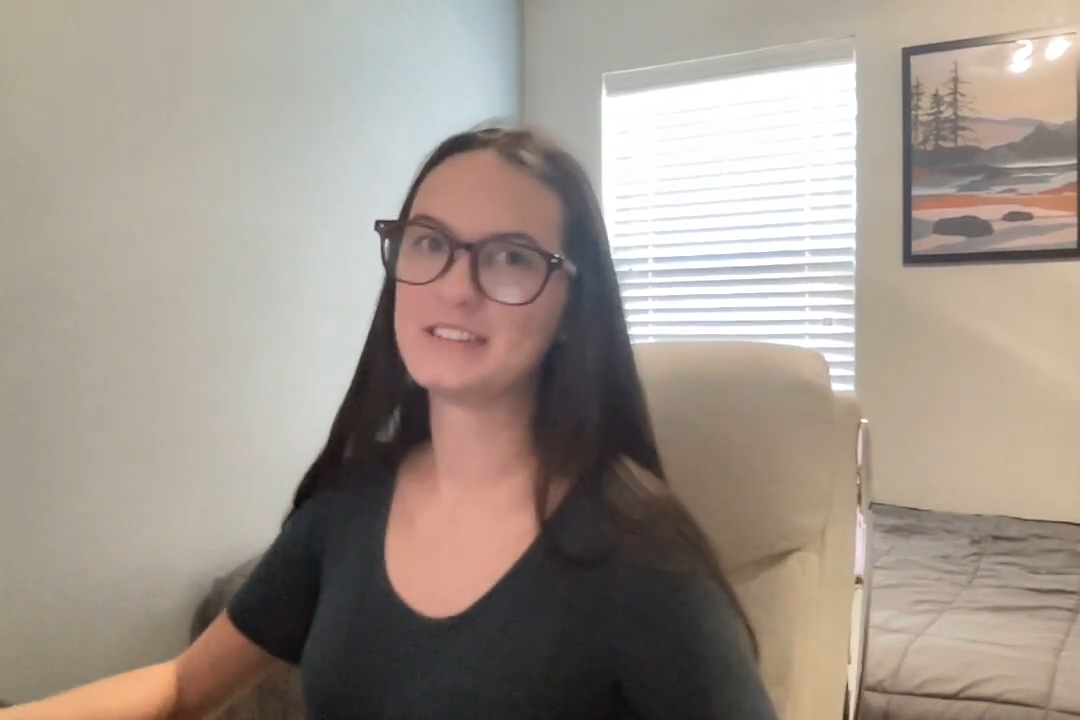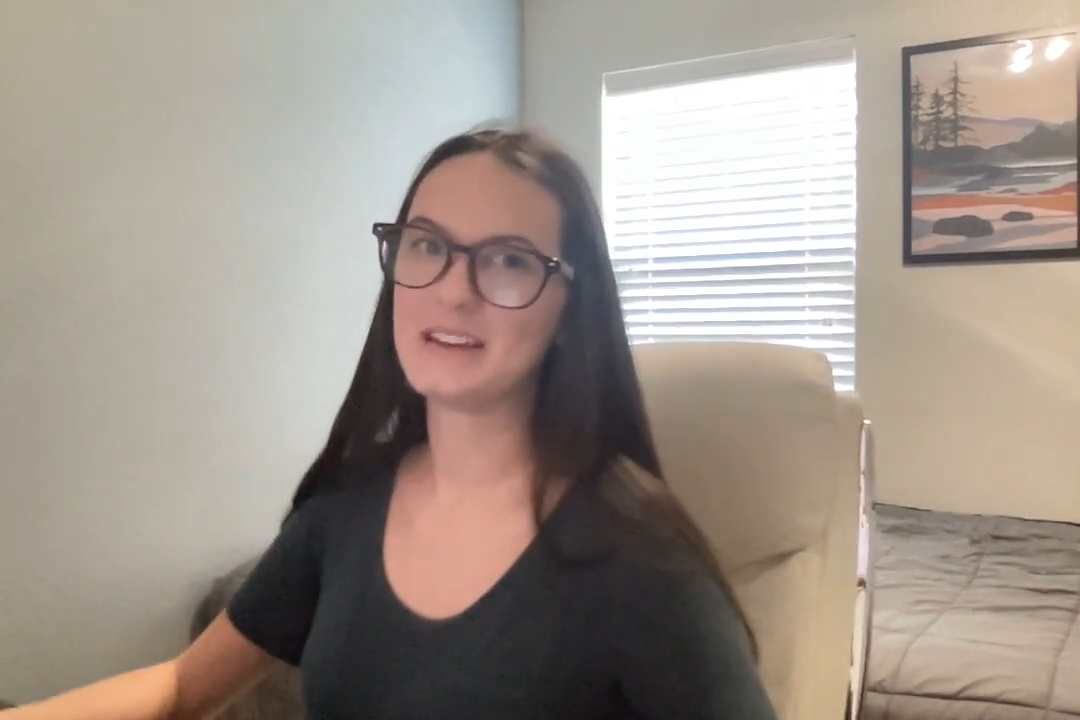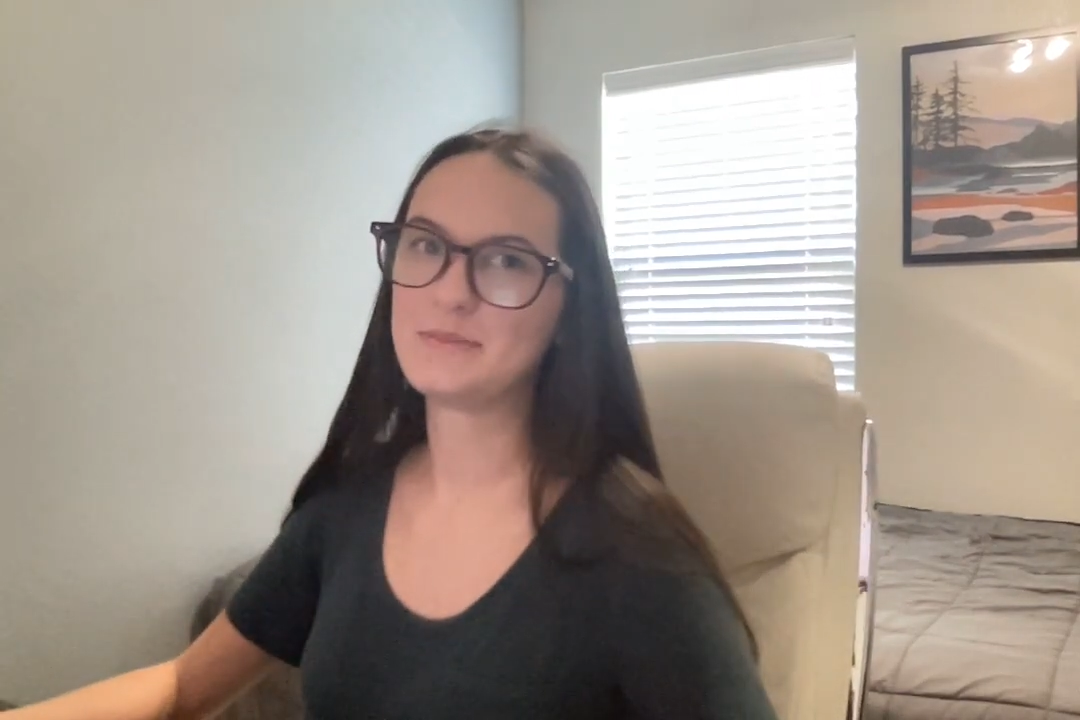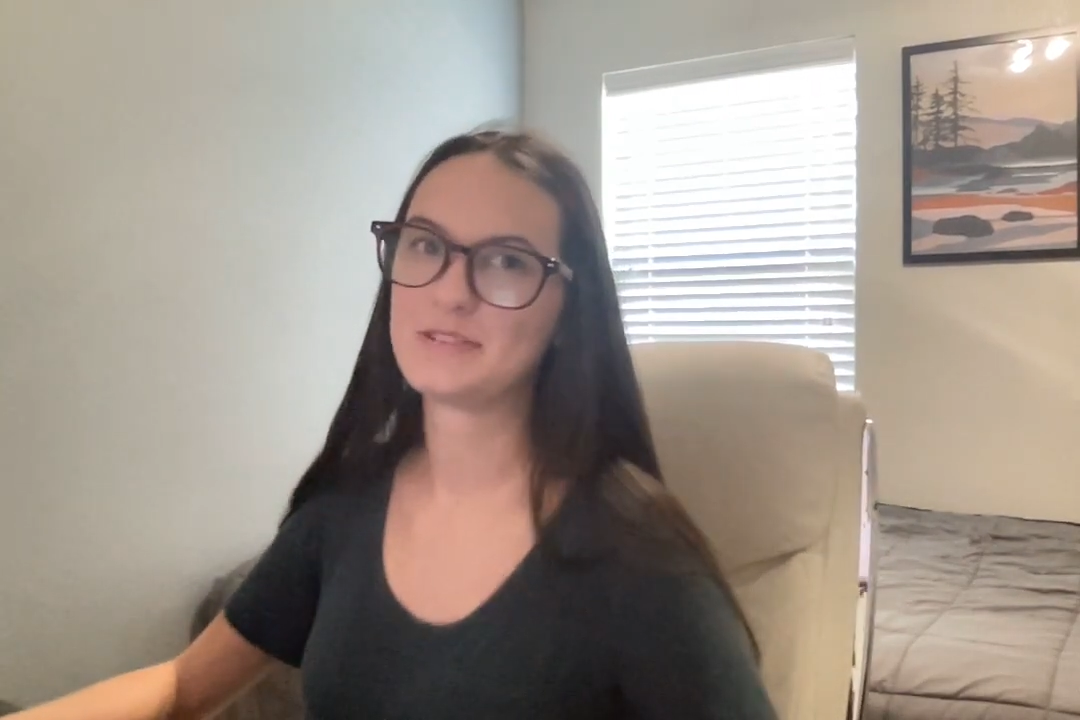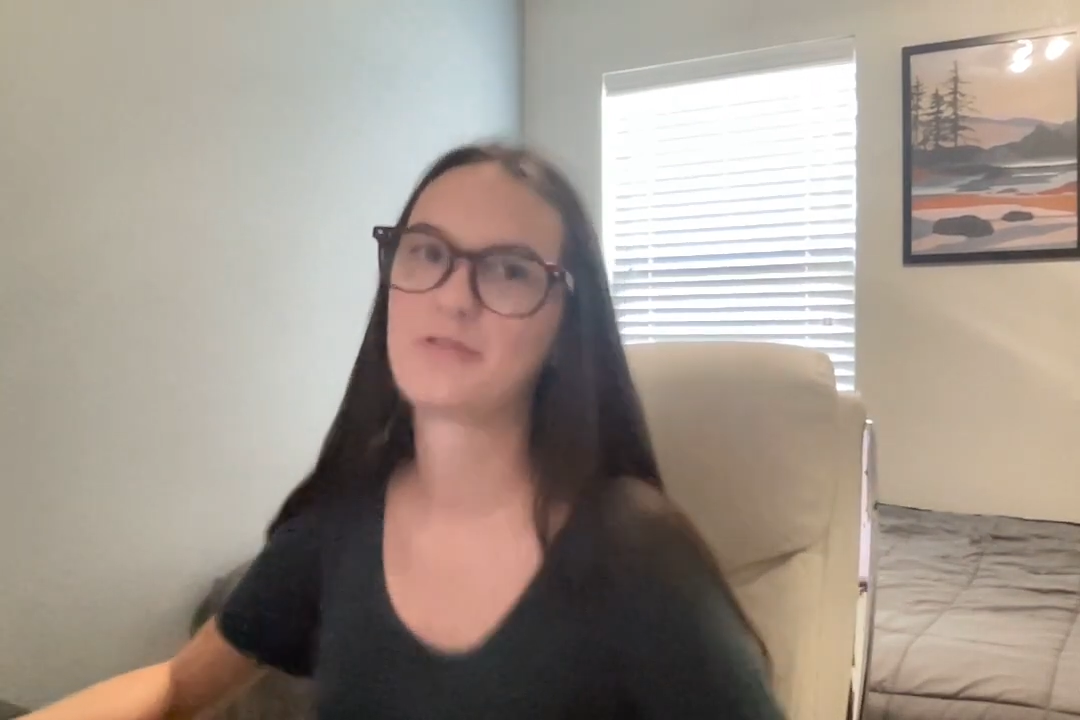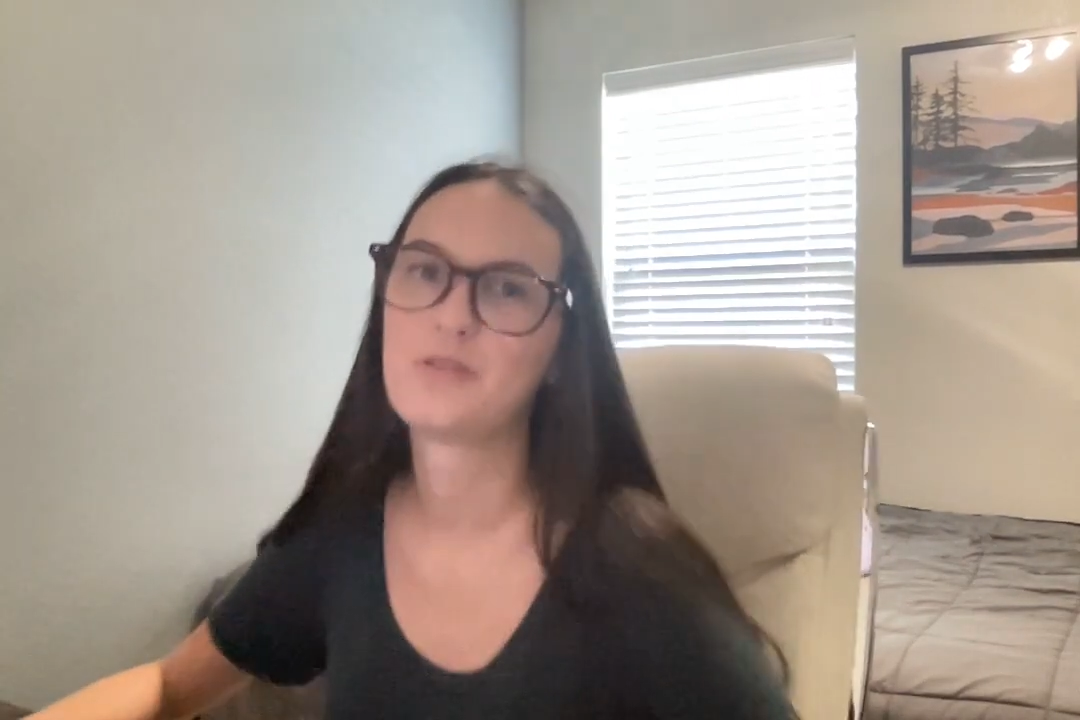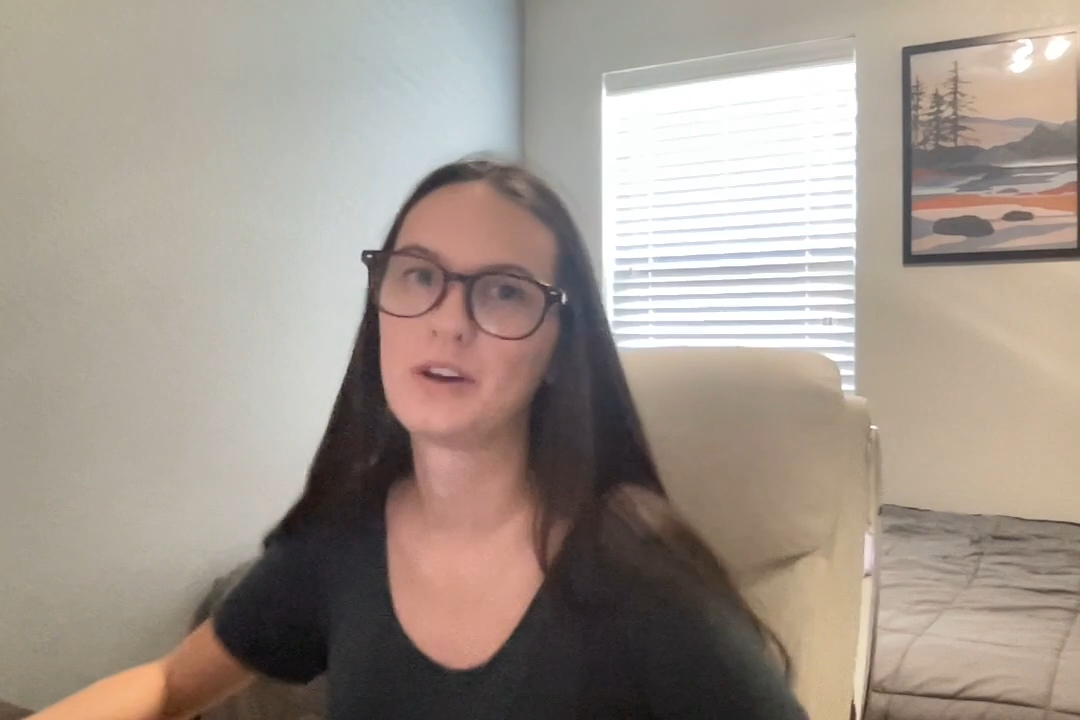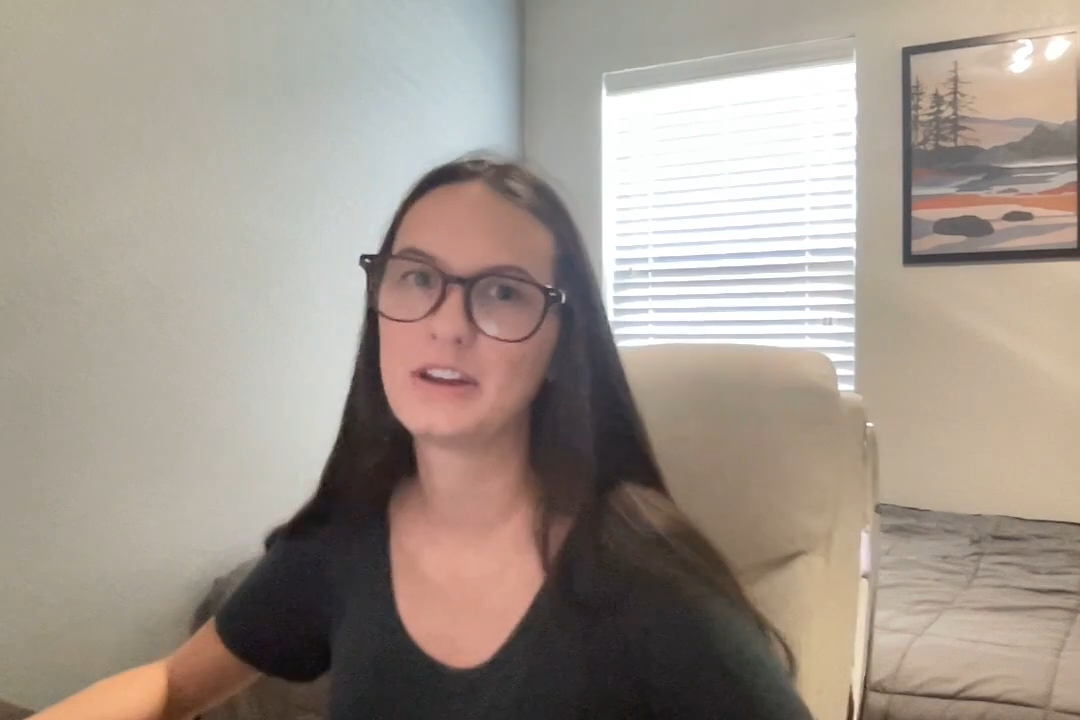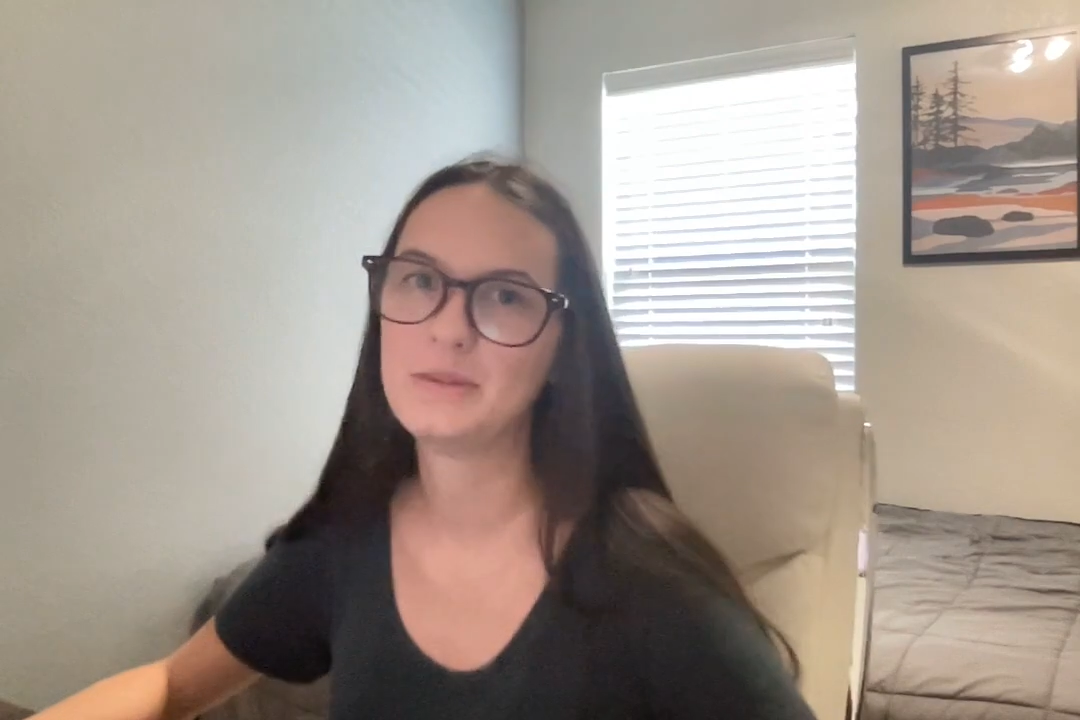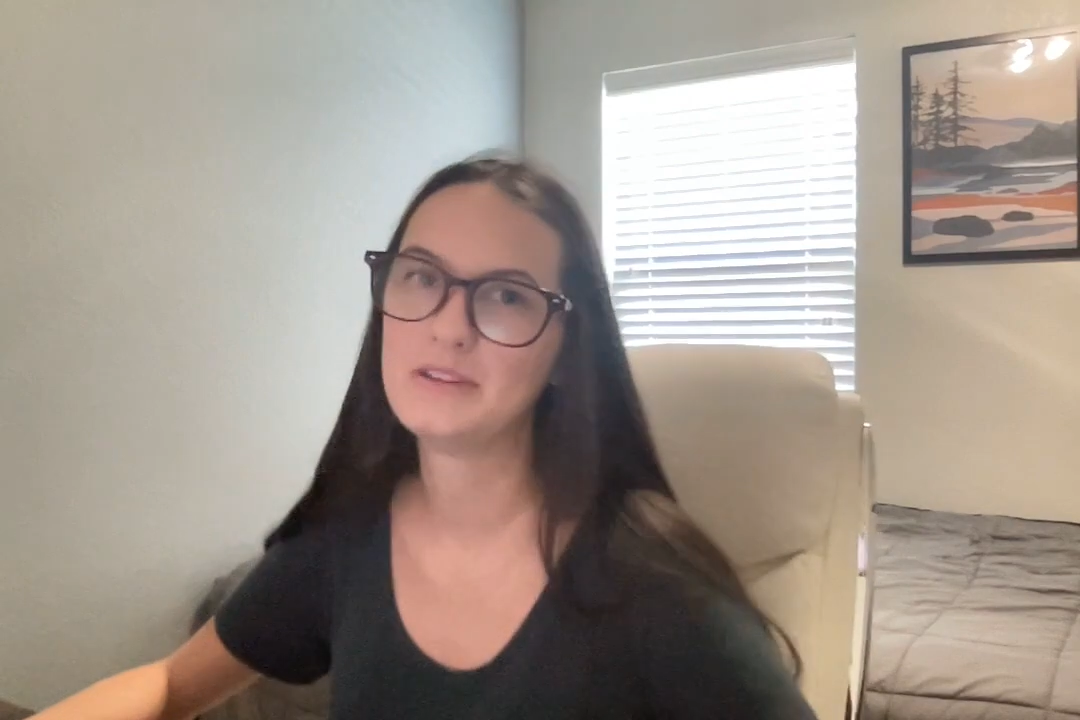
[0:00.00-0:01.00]
tips
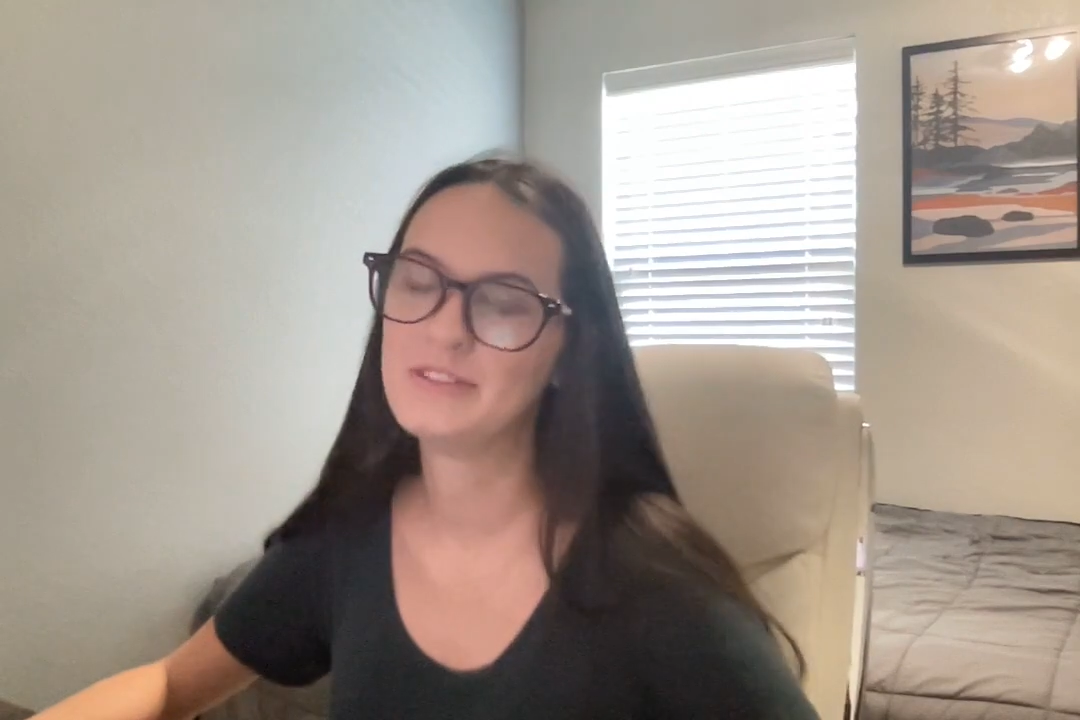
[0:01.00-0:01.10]
for human